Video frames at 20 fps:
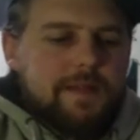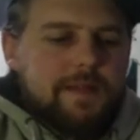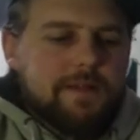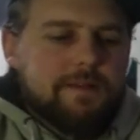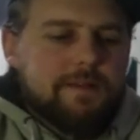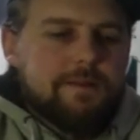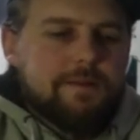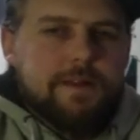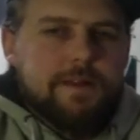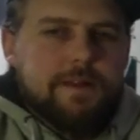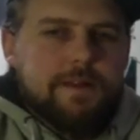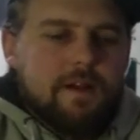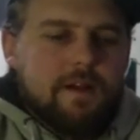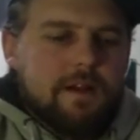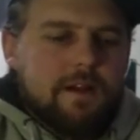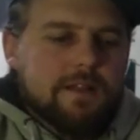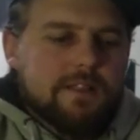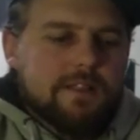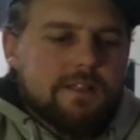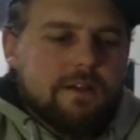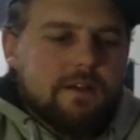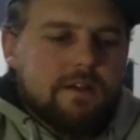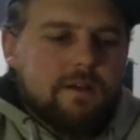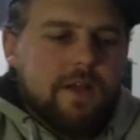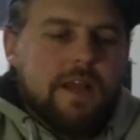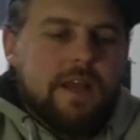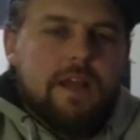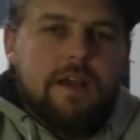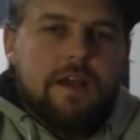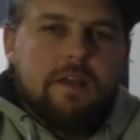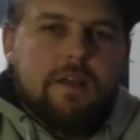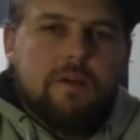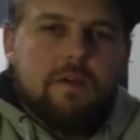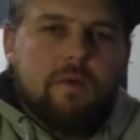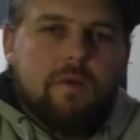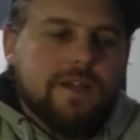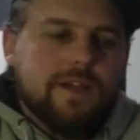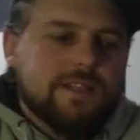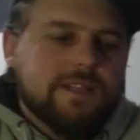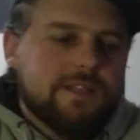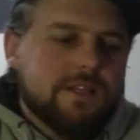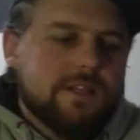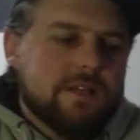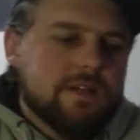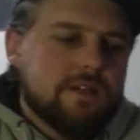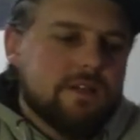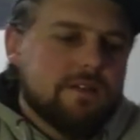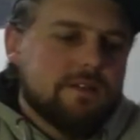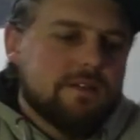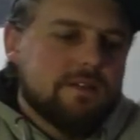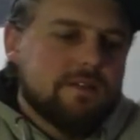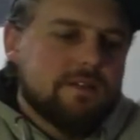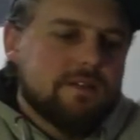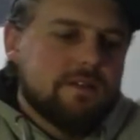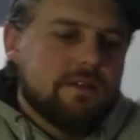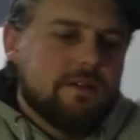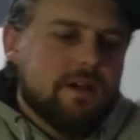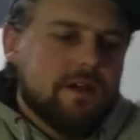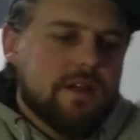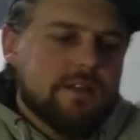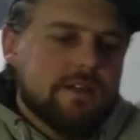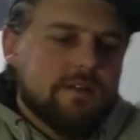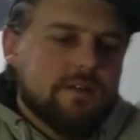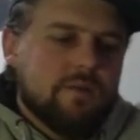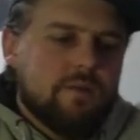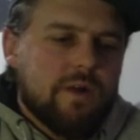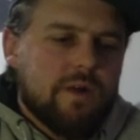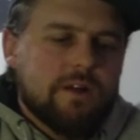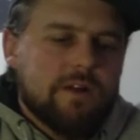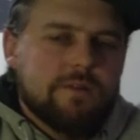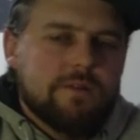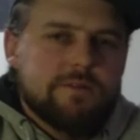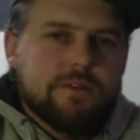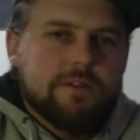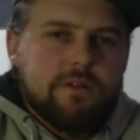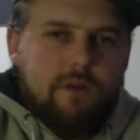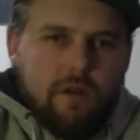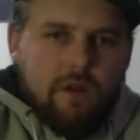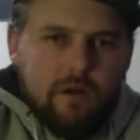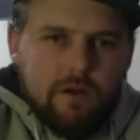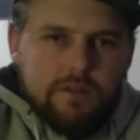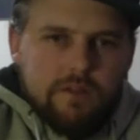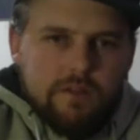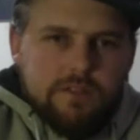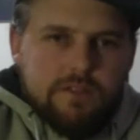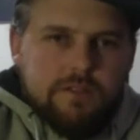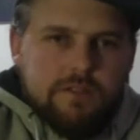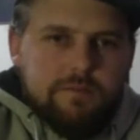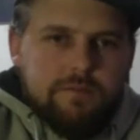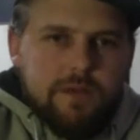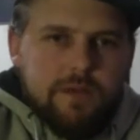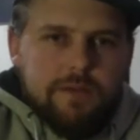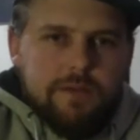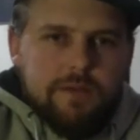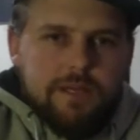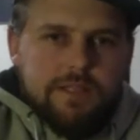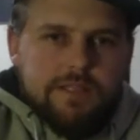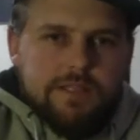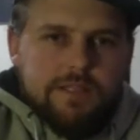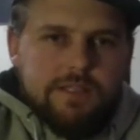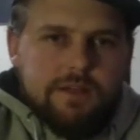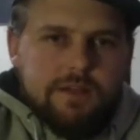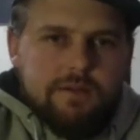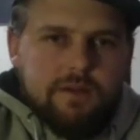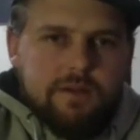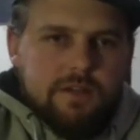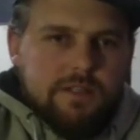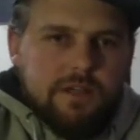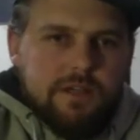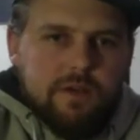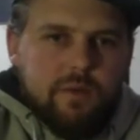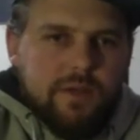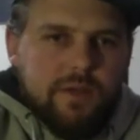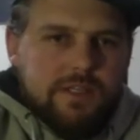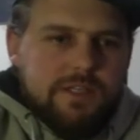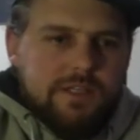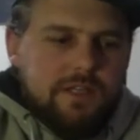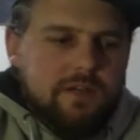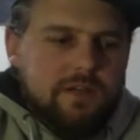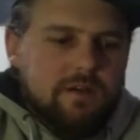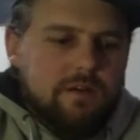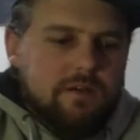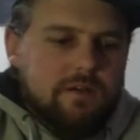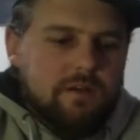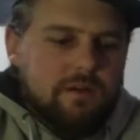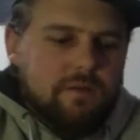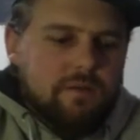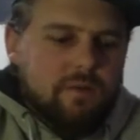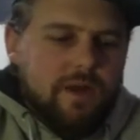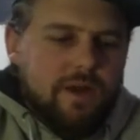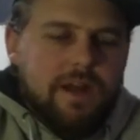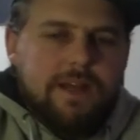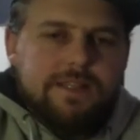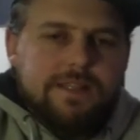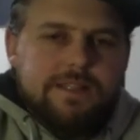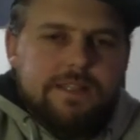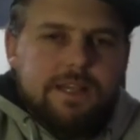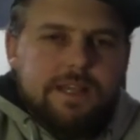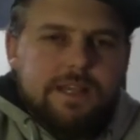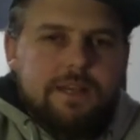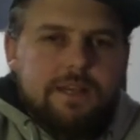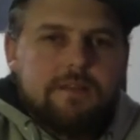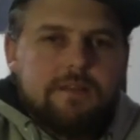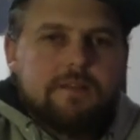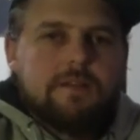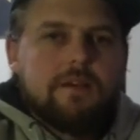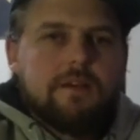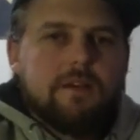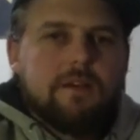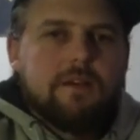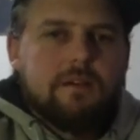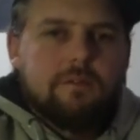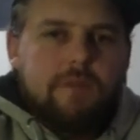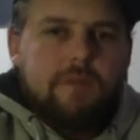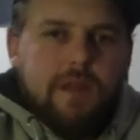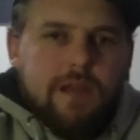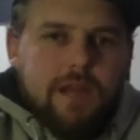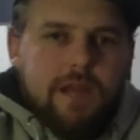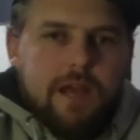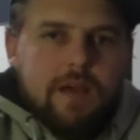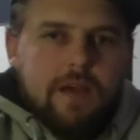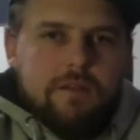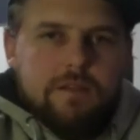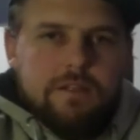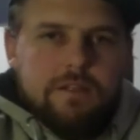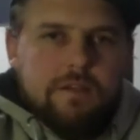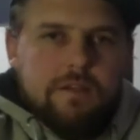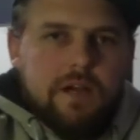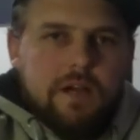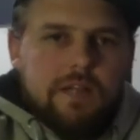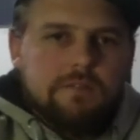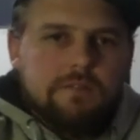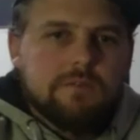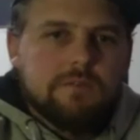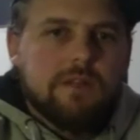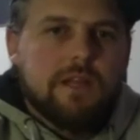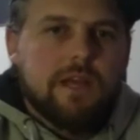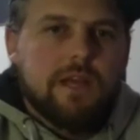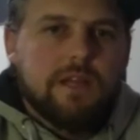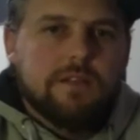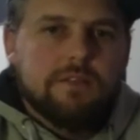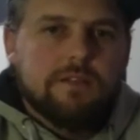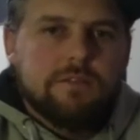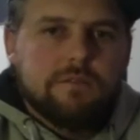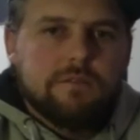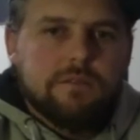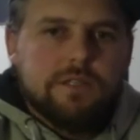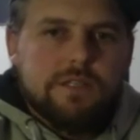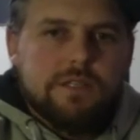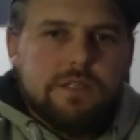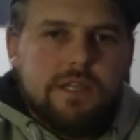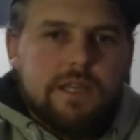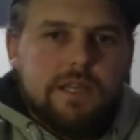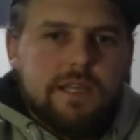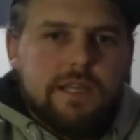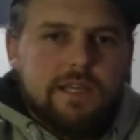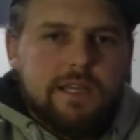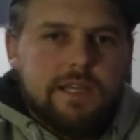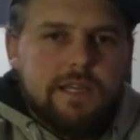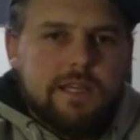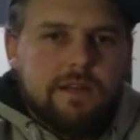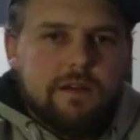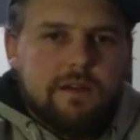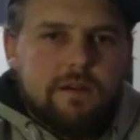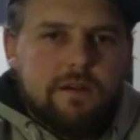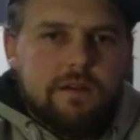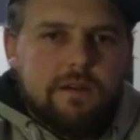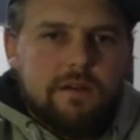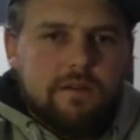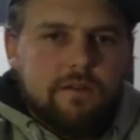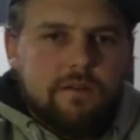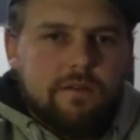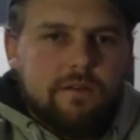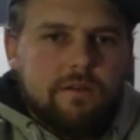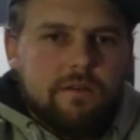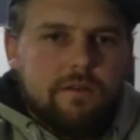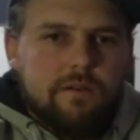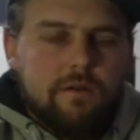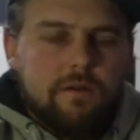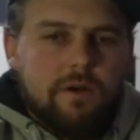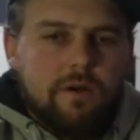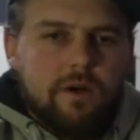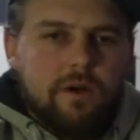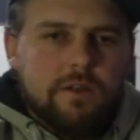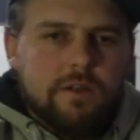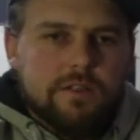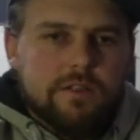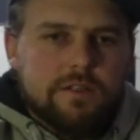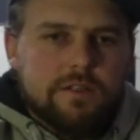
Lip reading: All right, guys. So any other questions? You guys are welcome to ask. Maybe is there a question on what I said right now that you guys would like to just lean in on or ask?